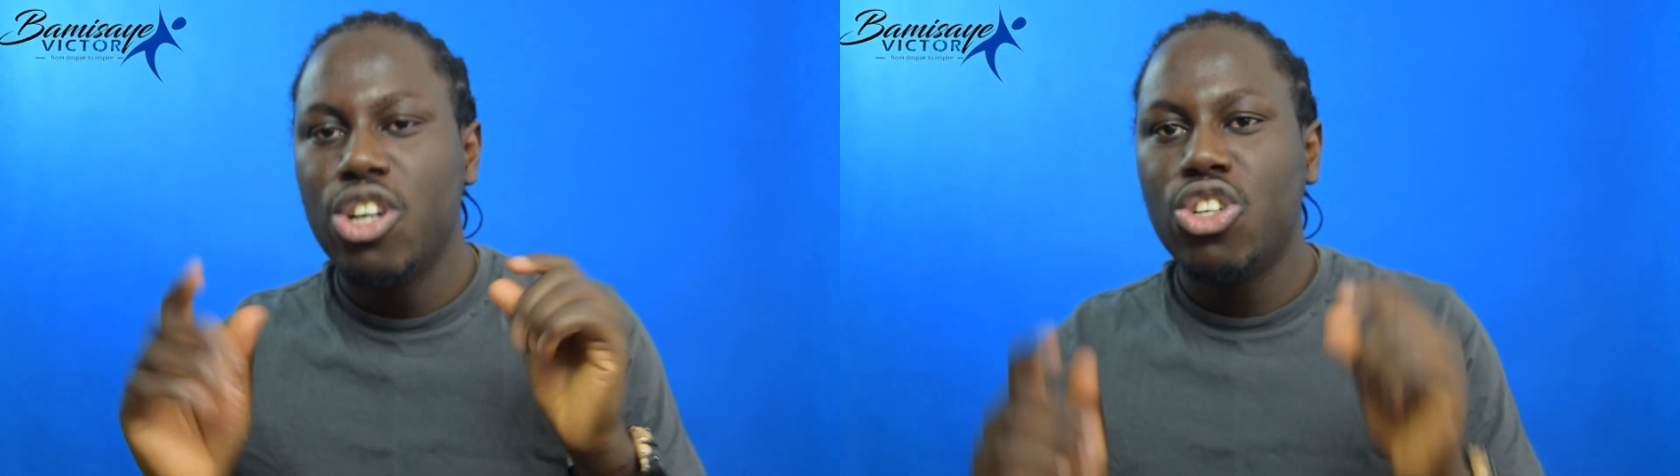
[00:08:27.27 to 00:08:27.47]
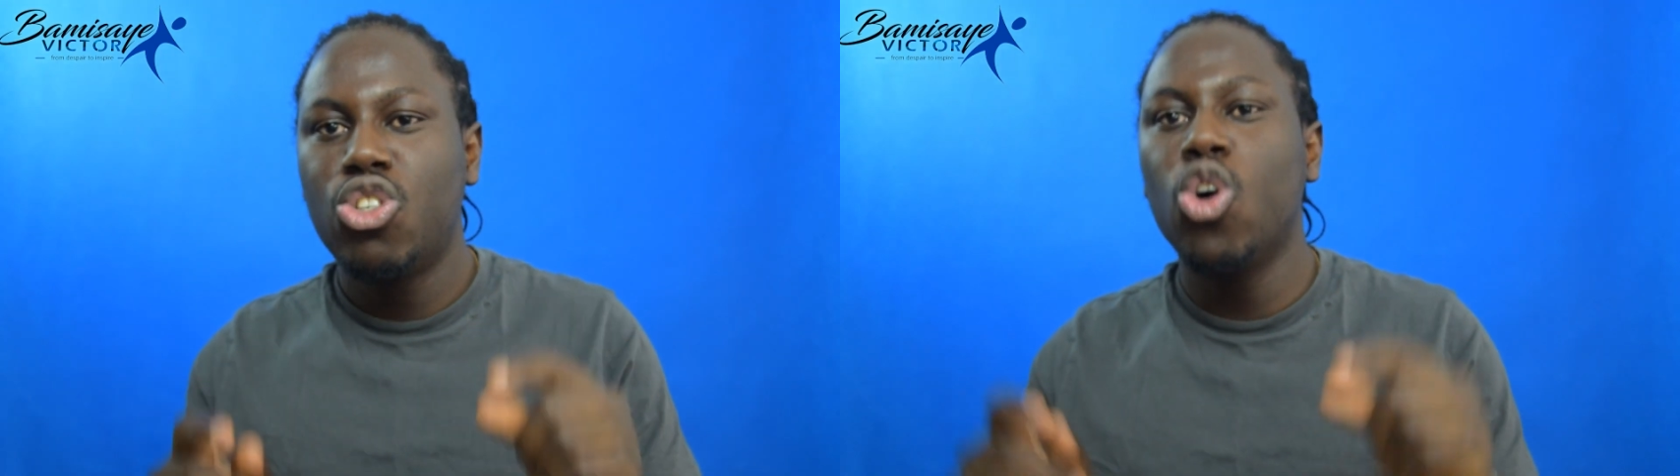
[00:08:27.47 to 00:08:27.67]

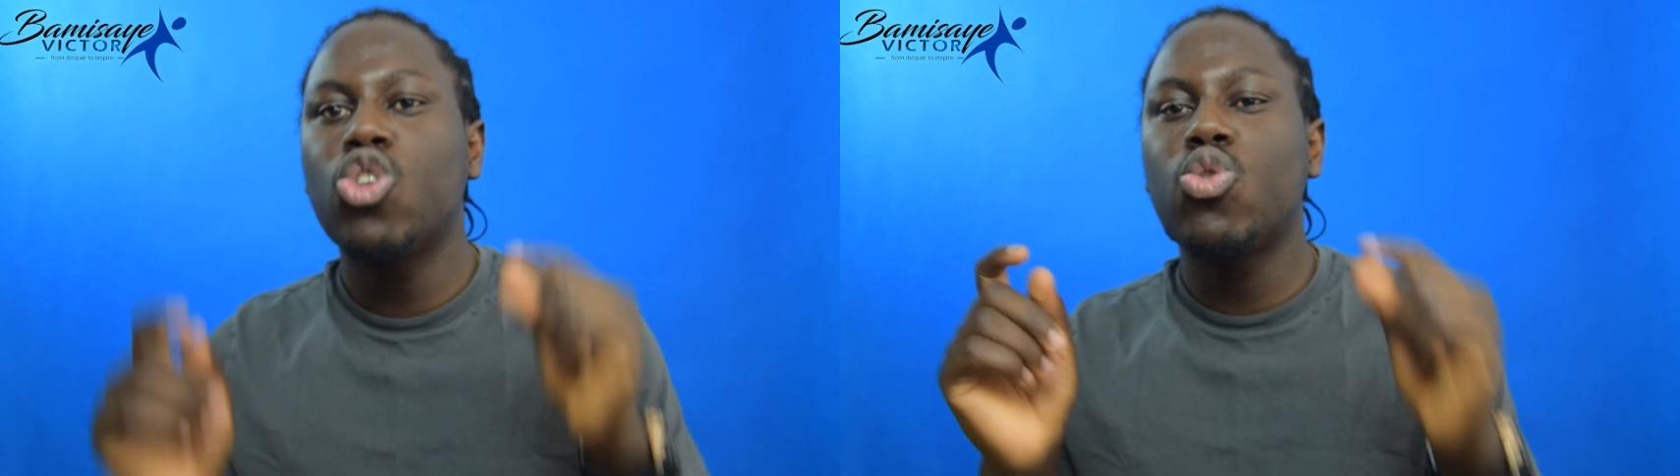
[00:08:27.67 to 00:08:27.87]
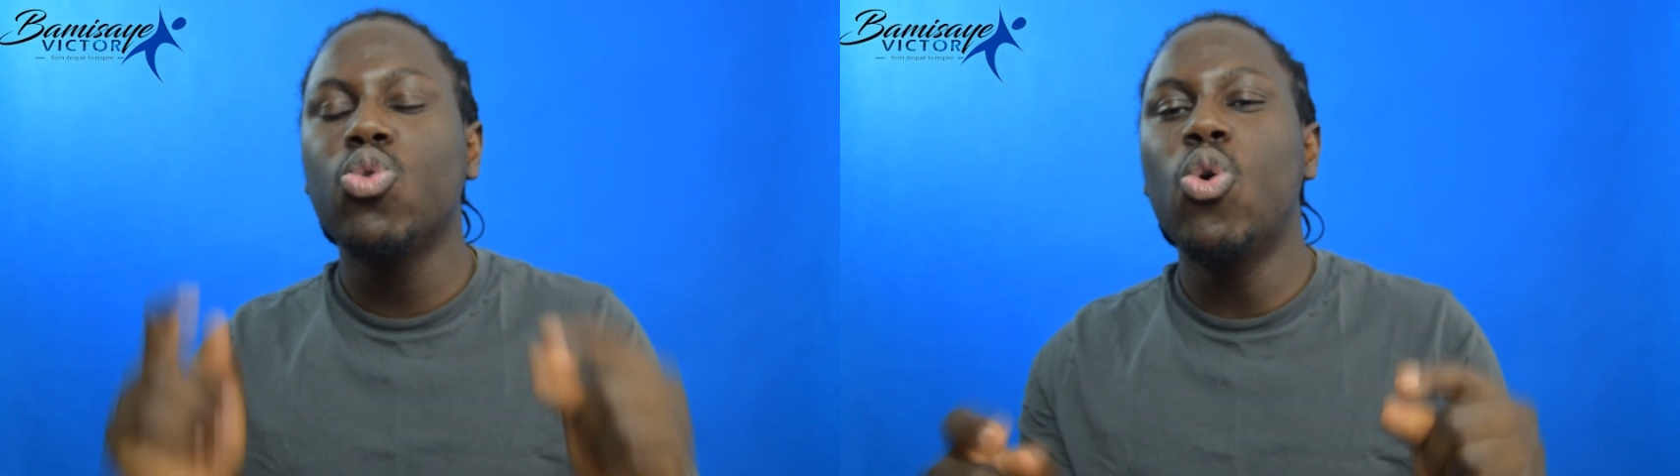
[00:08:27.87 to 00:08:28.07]

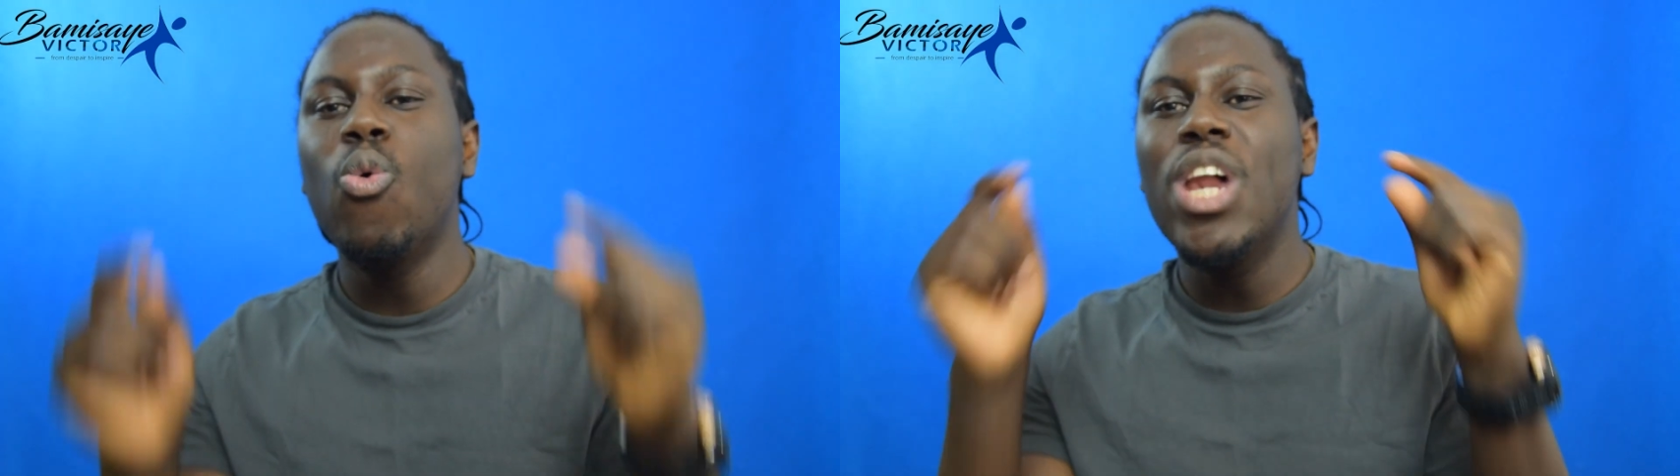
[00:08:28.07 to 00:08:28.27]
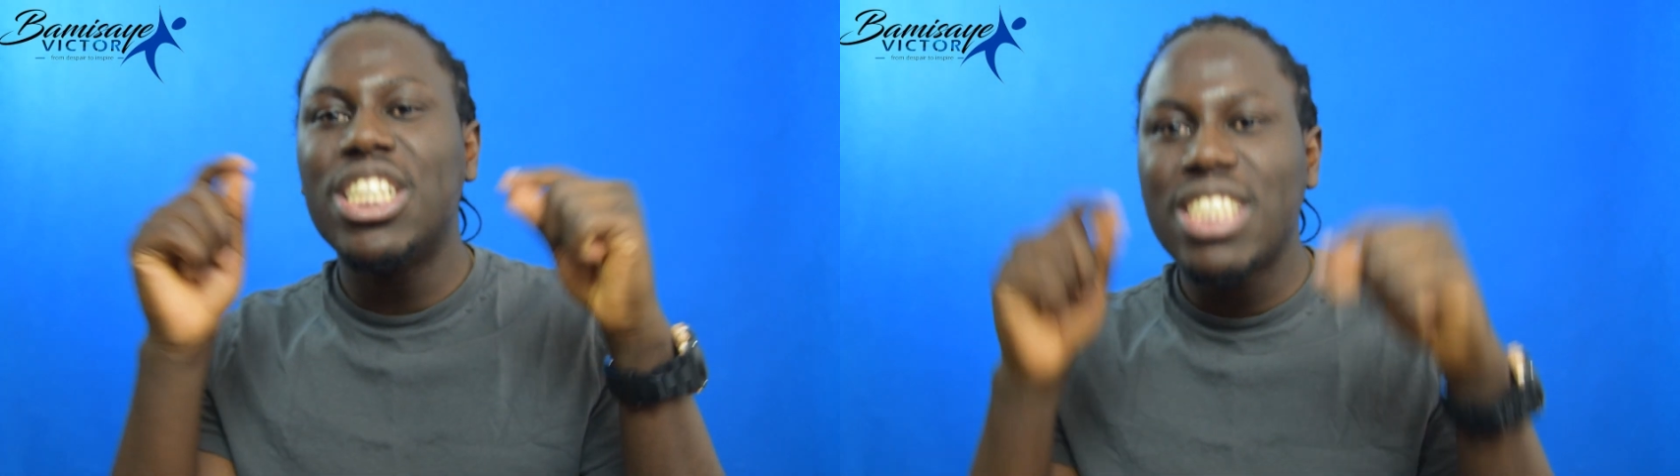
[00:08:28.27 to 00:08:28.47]
those who
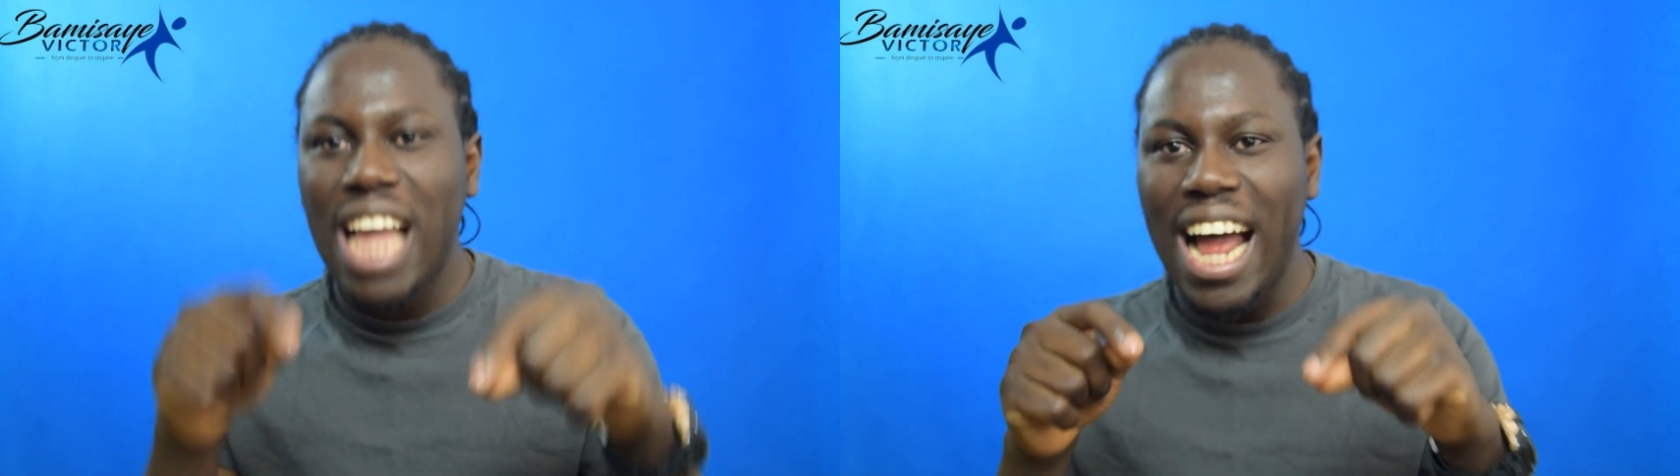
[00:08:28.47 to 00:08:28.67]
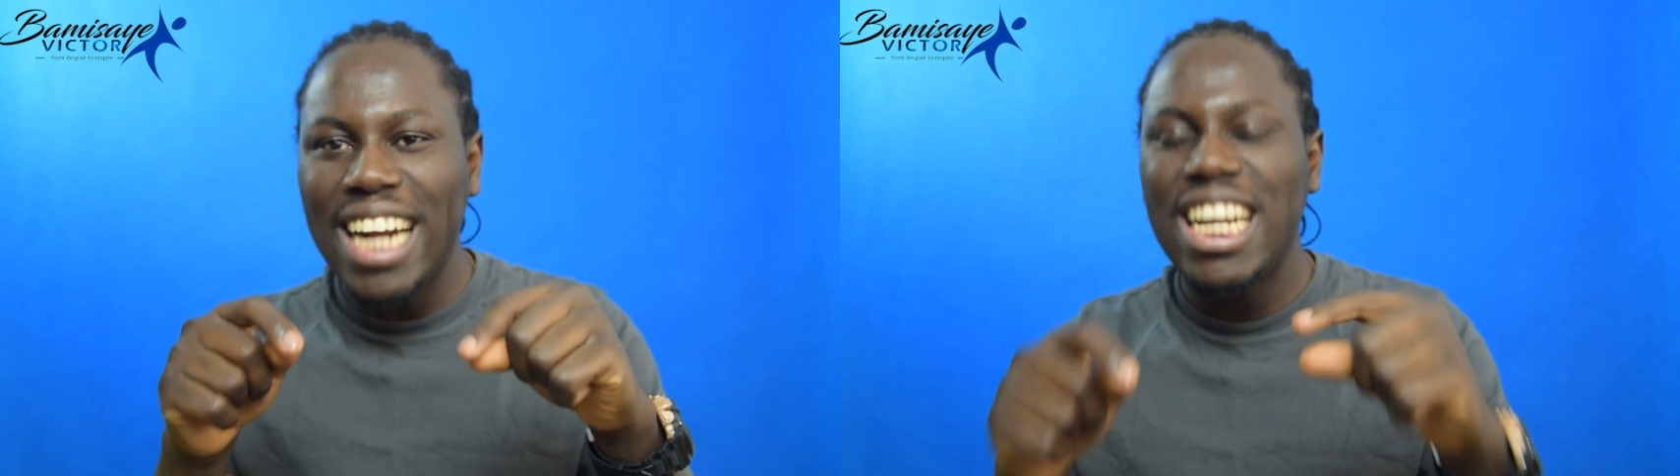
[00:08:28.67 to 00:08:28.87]
will
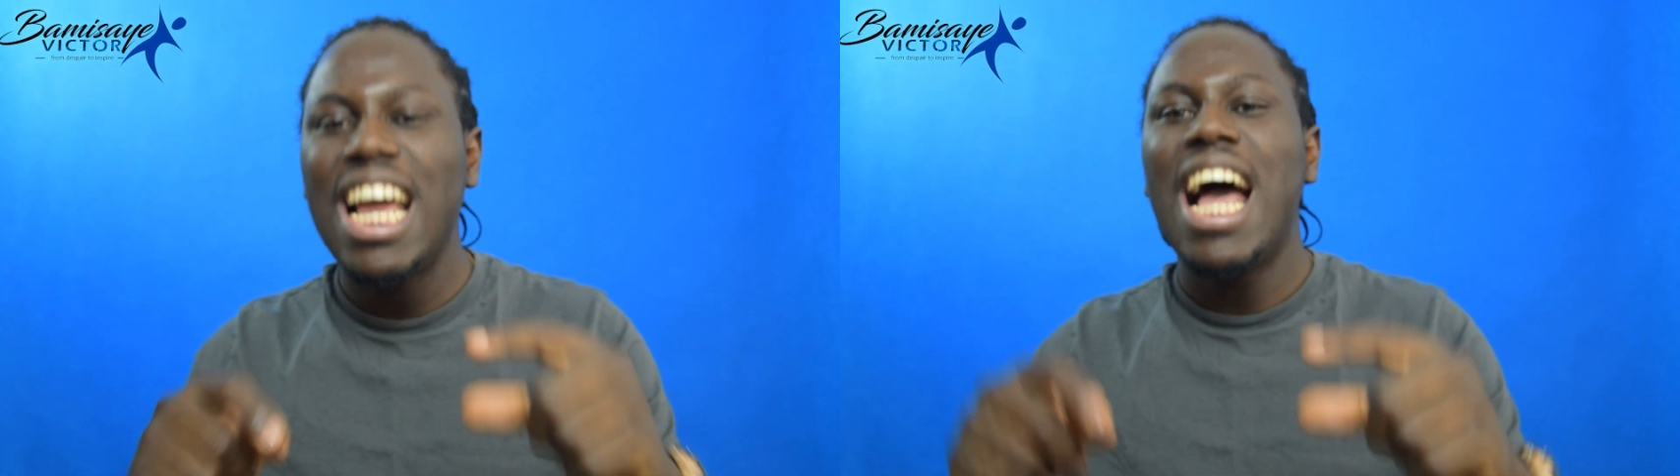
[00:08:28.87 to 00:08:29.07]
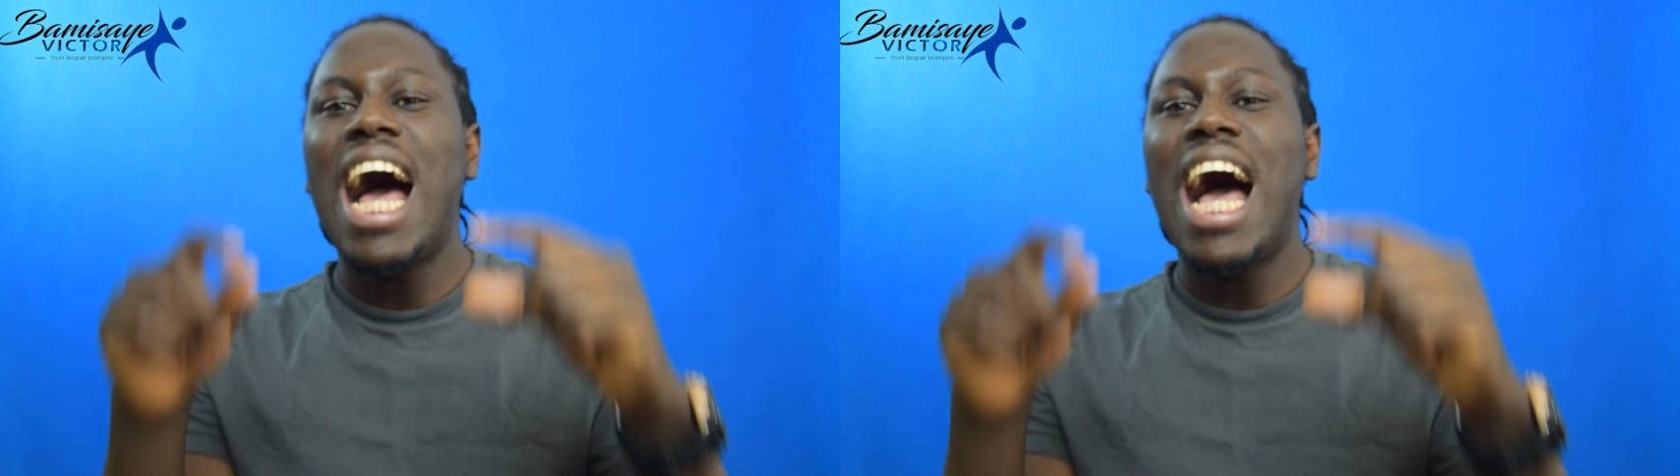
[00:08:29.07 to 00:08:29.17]
stand